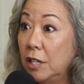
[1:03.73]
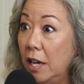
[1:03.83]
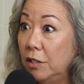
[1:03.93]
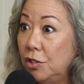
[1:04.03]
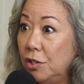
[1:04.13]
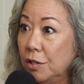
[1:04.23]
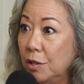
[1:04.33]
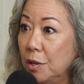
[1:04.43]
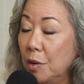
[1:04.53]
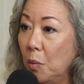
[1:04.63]
in touch
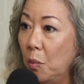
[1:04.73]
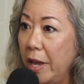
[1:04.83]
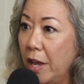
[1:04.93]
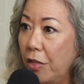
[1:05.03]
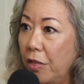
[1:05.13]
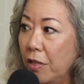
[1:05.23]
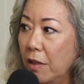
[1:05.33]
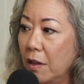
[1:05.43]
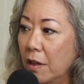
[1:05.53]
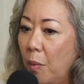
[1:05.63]
with
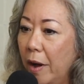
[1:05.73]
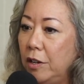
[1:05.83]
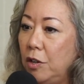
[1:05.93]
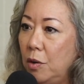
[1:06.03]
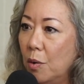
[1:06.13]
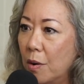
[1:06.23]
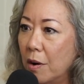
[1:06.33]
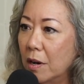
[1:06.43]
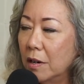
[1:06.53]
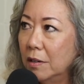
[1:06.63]
what
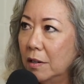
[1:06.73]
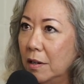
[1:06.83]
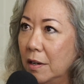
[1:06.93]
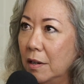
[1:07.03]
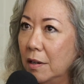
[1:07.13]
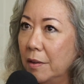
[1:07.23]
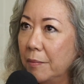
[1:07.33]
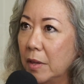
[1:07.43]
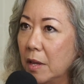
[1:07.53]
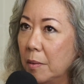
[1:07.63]
your
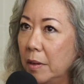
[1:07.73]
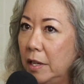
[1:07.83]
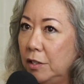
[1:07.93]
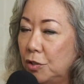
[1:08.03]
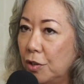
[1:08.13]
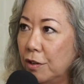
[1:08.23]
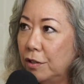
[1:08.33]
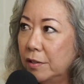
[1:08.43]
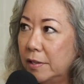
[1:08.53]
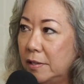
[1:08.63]

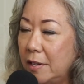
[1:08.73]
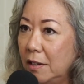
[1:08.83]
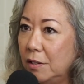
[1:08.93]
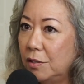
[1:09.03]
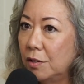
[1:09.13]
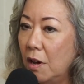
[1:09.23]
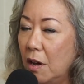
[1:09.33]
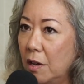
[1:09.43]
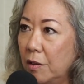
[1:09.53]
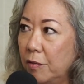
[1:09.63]
internal sense
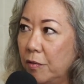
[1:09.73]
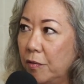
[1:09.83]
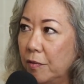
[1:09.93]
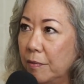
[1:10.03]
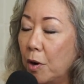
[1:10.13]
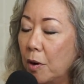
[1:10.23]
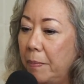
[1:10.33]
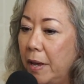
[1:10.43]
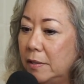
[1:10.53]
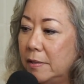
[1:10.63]
of
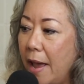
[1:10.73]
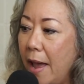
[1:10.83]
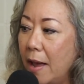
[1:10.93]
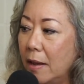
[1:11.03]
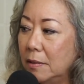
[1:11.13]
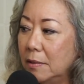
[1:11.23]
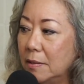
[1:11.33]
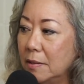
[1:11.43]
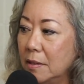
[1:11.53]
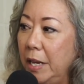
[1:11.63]
purpose
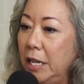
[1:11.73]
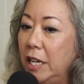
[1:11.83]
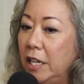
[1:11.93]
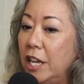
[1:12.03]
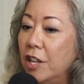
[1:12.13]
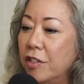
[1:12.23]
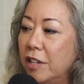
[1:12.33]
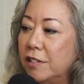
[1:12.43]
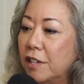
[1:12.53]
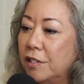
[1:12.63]
and meaning in
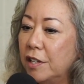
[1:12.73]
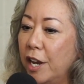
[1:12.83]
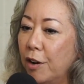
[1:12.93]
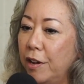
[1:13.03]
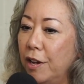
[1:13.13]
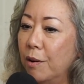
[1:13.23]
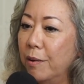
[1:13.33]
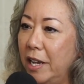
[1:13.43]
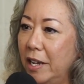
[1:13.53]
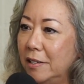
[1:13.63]
this
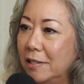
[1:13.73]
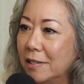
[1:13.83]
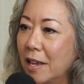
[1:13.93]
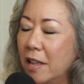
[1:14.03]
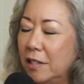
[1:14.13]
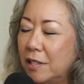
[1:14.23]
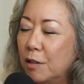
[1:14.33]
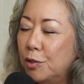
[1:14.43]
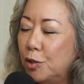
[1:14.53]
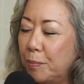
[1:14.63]
scenario is. That
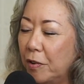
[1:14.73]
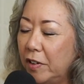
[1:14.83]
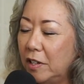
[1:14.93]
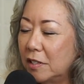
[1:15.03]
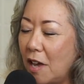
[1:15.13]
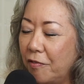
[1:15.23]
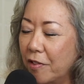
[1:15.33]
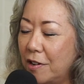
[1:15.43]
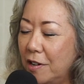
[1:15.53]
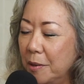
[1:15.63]
sounds super
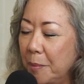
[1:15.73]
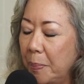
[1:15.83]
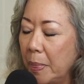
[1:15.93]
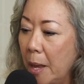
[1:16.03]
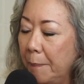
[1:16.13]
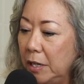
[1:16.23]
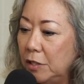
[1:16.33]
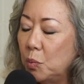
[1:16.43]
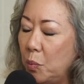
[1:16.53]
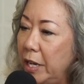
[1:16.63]
philosophical, but
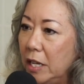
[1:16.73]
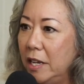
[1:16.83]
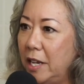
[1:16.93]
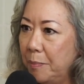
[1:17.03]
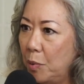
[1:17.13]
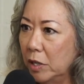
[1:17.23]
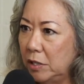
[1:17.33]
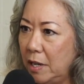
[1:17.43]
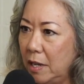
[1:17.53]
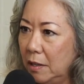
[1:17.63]
it's really
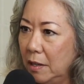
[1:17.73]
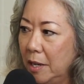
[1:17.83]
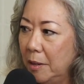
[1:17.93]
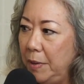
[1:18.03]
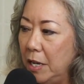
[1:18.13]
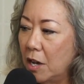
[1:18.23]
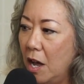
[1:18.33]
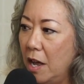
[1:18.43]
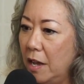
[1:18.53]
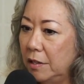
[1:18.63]
important
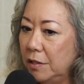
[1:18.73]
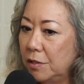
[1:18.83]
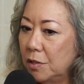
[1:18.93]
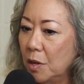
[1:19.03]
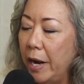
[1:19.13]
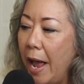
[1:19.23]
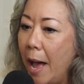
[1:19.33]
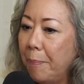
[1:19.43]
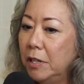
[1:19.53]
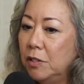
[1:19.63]
because what
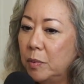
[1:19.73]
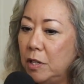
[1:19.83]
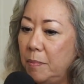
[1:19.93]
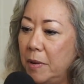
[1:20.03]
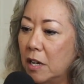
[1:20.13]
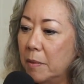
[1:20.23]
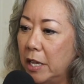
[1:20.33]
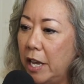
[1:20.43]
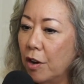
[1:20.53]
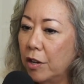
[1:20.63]
happens when you become
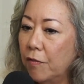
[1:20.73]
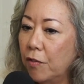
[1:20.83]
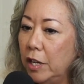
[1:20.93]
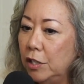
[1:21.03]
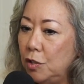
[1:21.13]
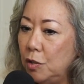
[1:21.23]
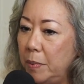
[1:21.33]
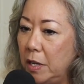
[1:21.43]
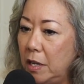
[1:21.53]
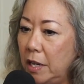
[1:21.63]
a caregiver is you
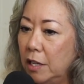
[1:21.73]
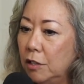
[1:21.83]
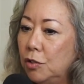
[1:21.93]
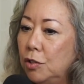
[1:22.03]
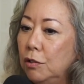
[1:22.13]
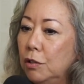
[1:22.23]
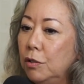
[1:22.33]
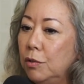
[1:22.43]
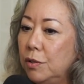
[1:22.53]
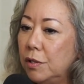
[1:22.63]
begin to
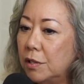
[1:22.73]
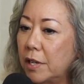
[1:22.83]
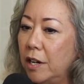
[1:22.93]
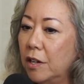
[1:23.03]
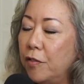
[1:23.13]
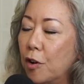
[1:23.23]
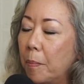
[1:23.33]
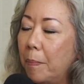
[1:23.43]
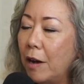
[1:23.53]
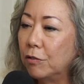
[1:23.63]
lose sight of
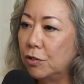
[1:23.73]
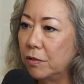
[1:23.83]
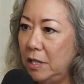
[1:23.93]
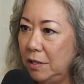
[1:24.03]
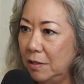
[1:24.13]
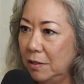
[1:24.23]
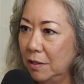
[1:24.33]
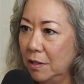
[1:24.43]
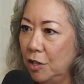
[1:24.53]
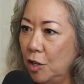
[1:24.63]
your boundaries,
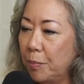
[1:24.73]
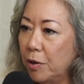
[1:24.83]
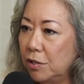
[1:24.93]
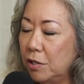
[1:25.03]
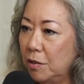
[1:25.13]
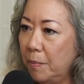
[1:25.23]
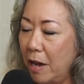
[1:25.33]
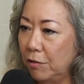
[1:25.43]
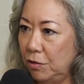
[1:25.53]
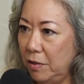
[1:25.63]
your personal
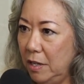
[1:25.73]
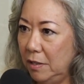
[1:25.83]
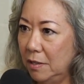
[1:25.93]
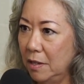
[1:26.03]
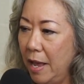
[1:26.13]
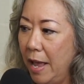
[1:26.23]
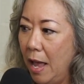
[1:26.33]
boundaries.